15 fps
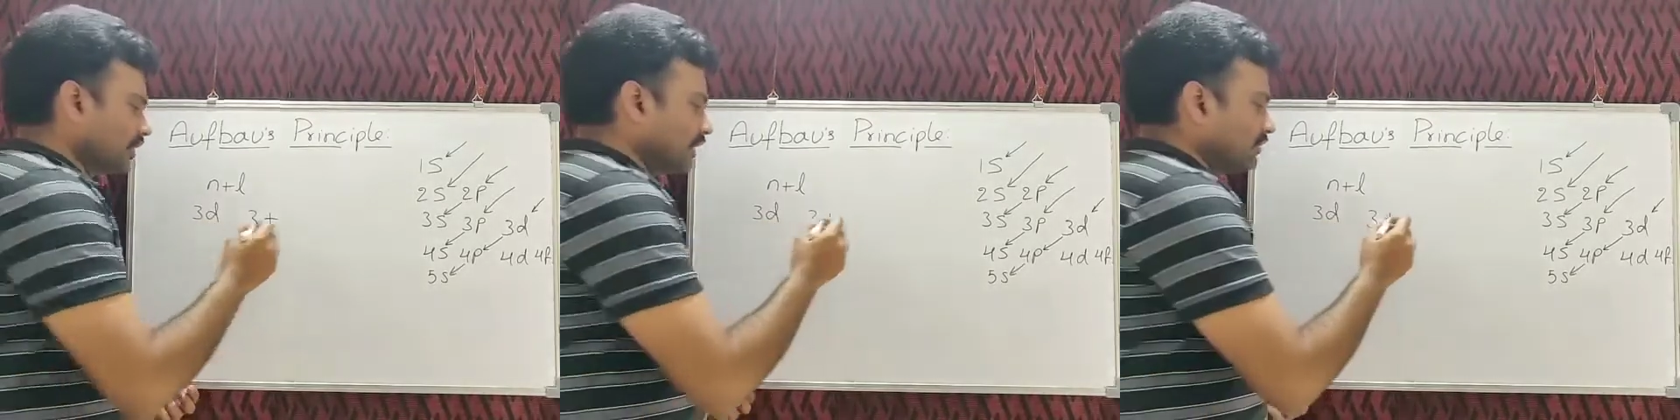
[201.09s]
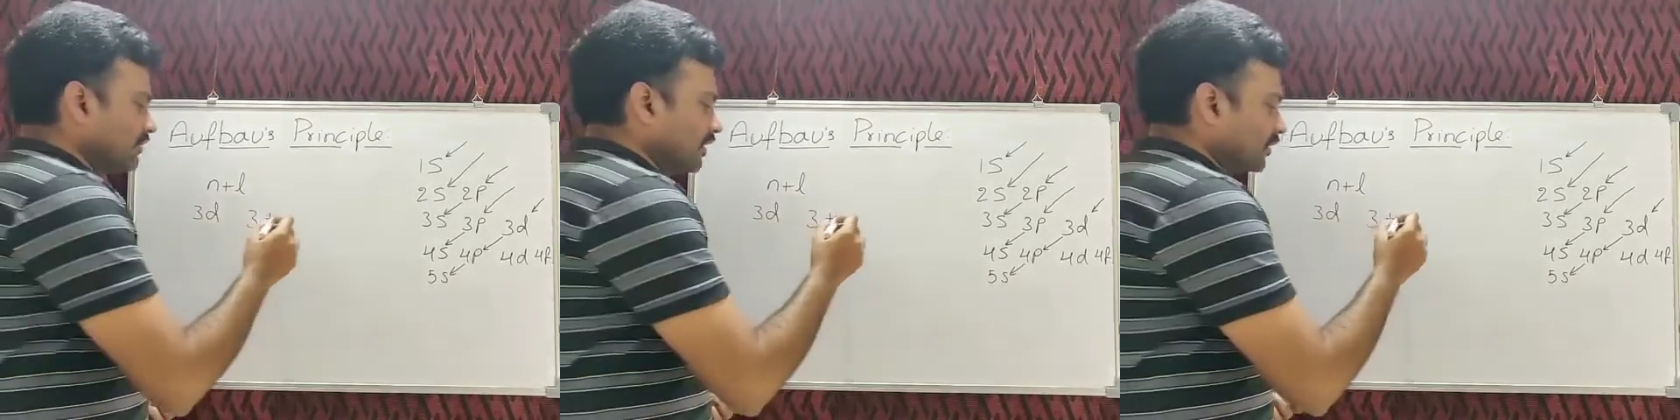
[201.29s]

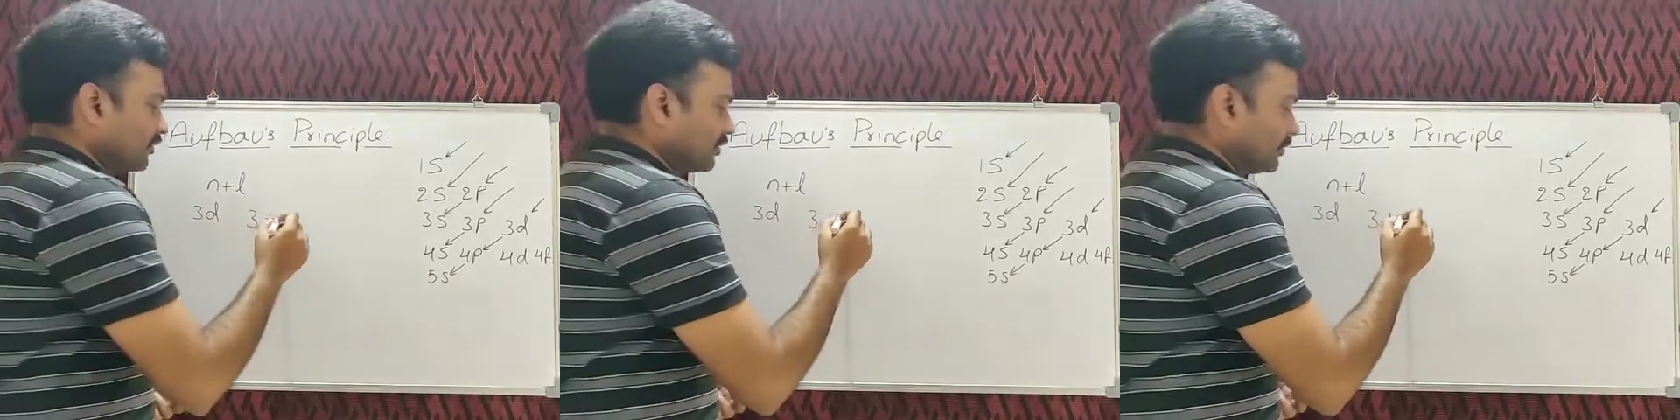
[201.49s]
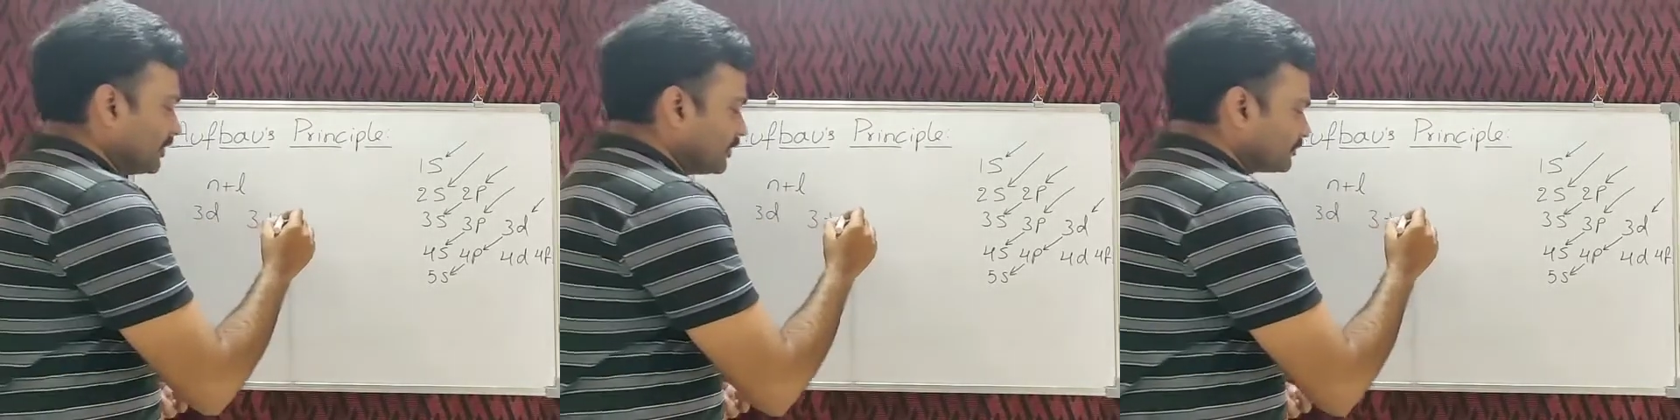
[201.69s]
L value
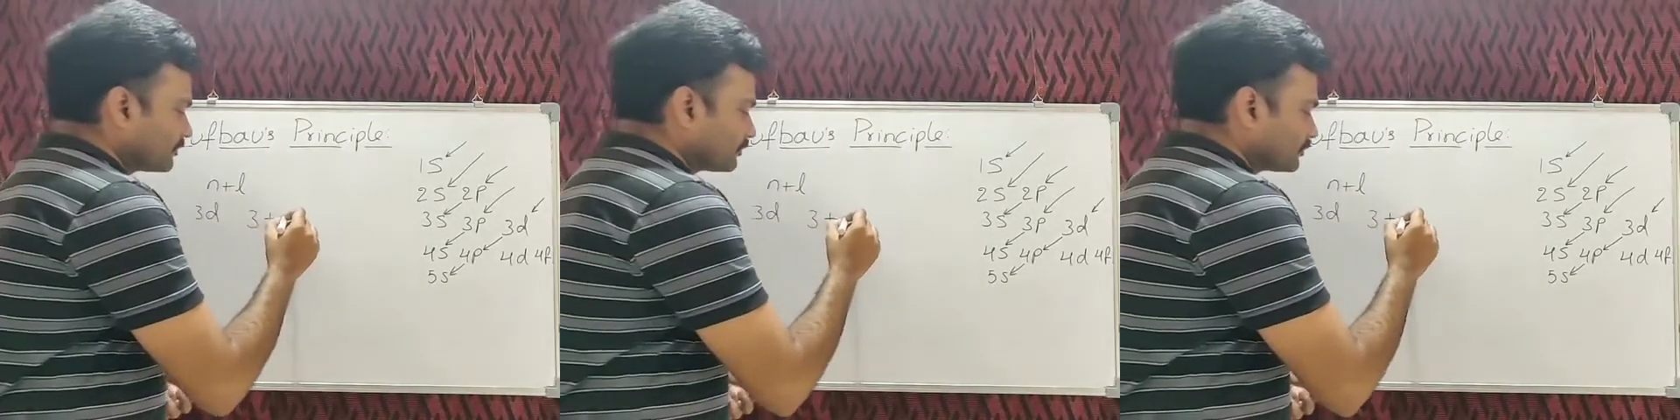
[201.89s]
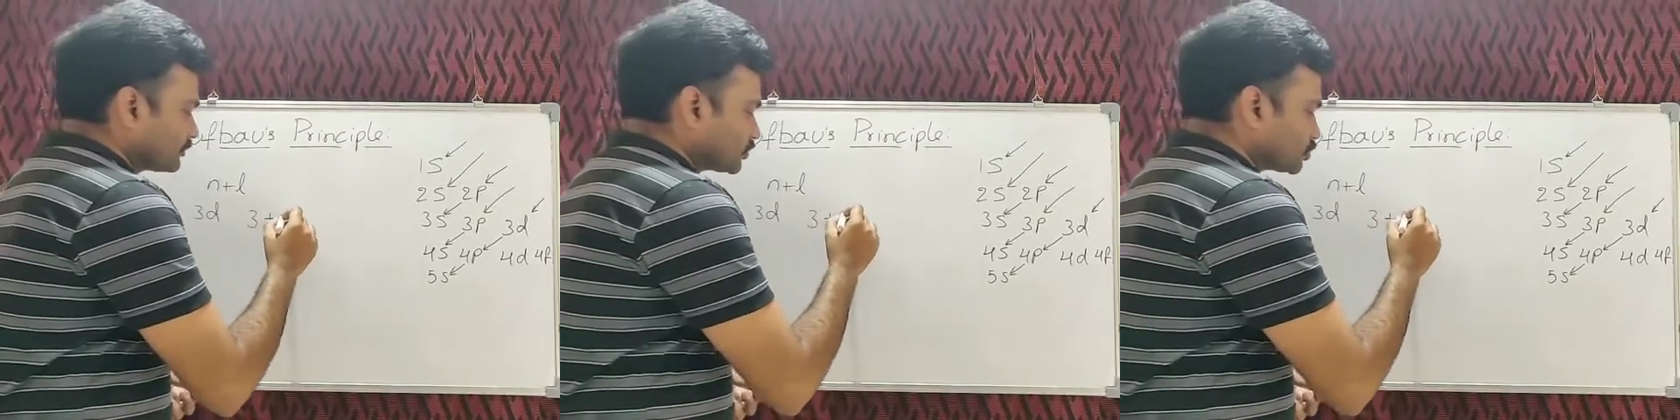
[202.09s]
will be
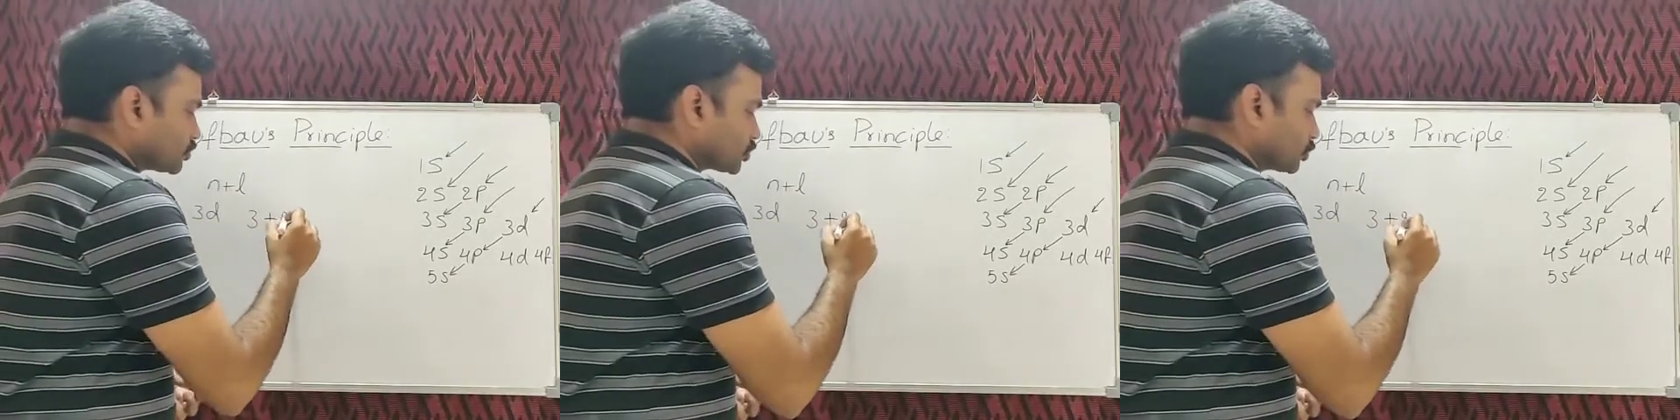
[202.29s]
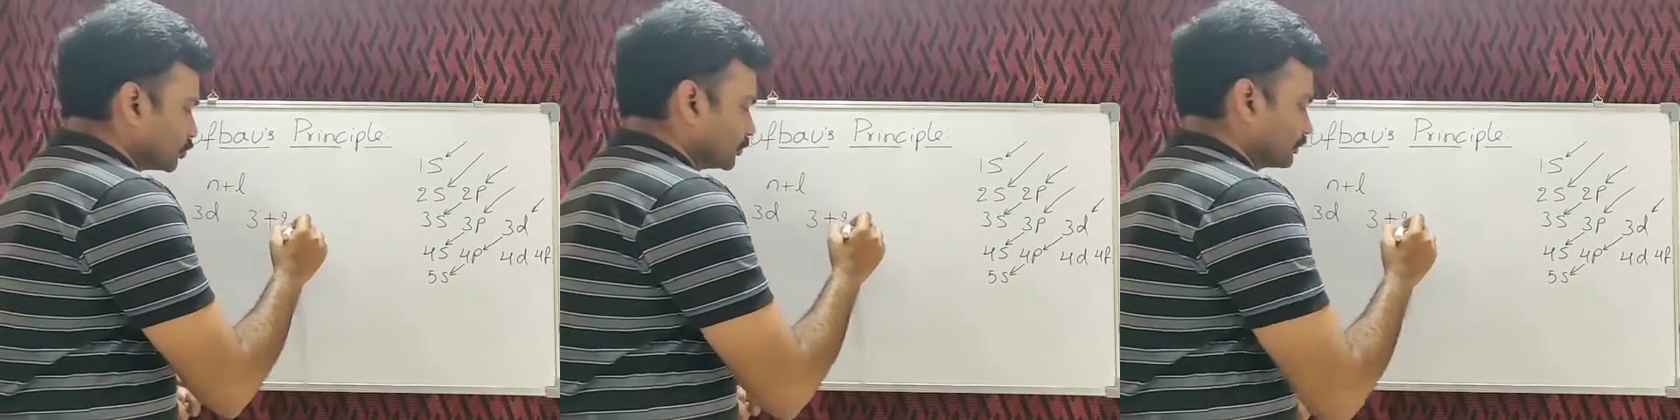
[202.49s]

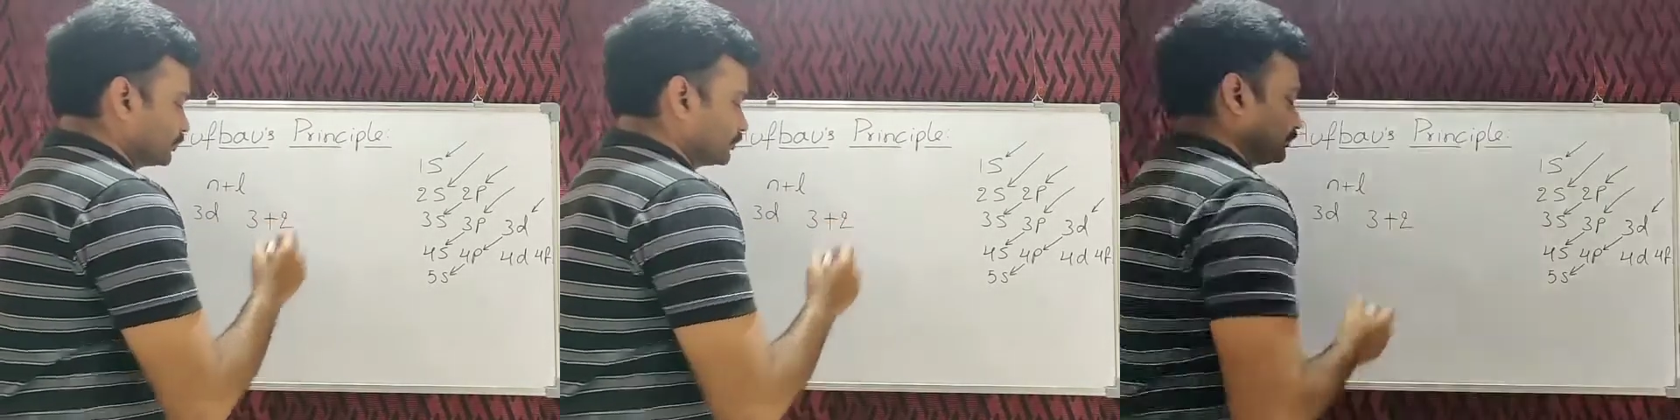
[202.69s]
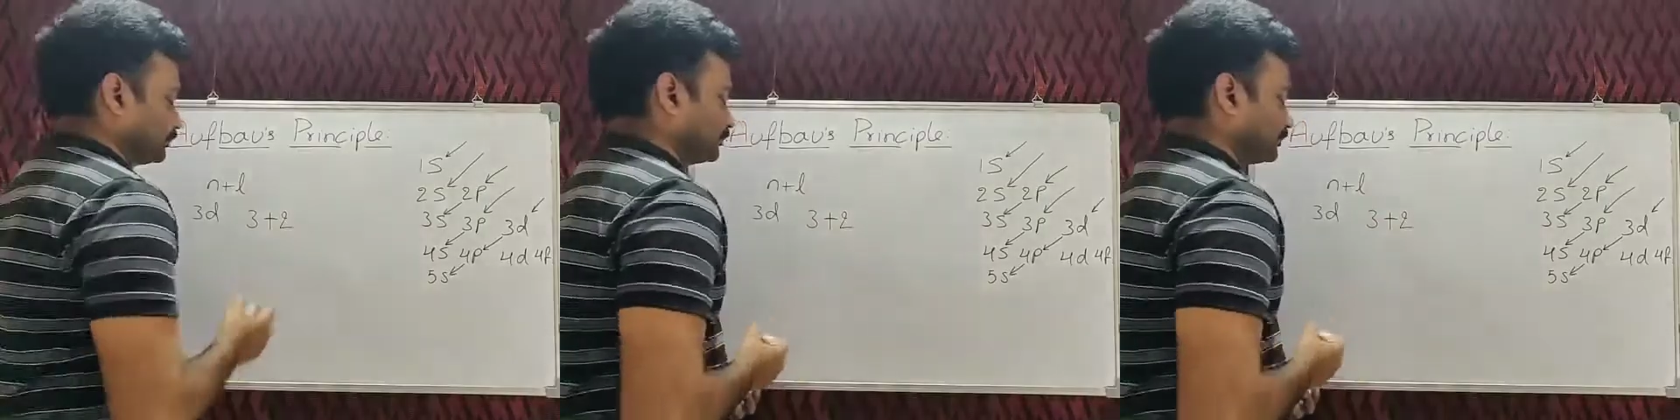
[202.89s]
2.
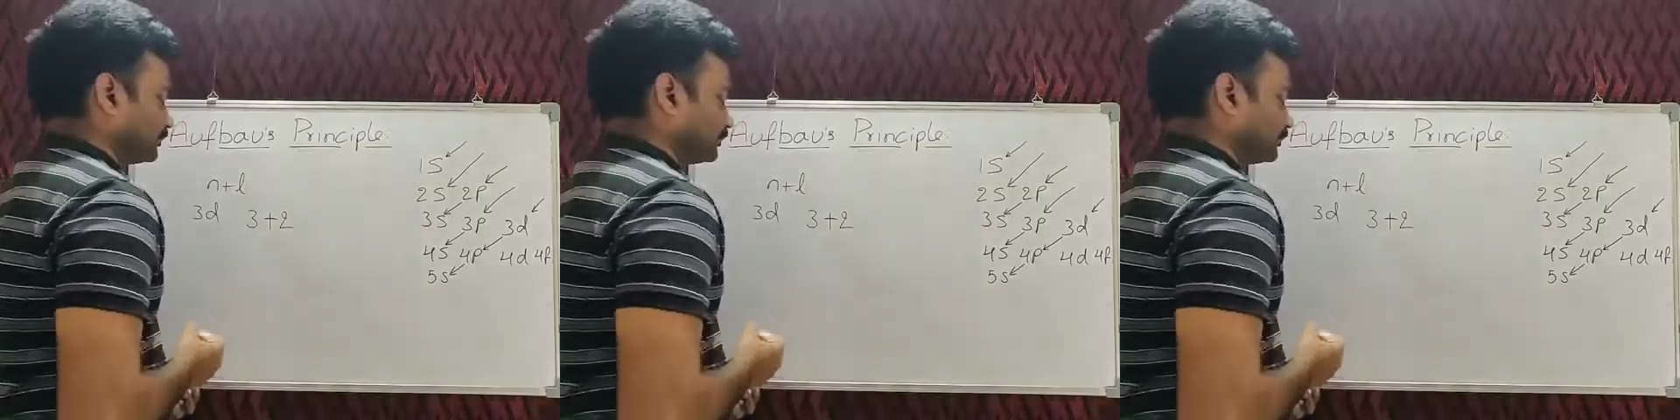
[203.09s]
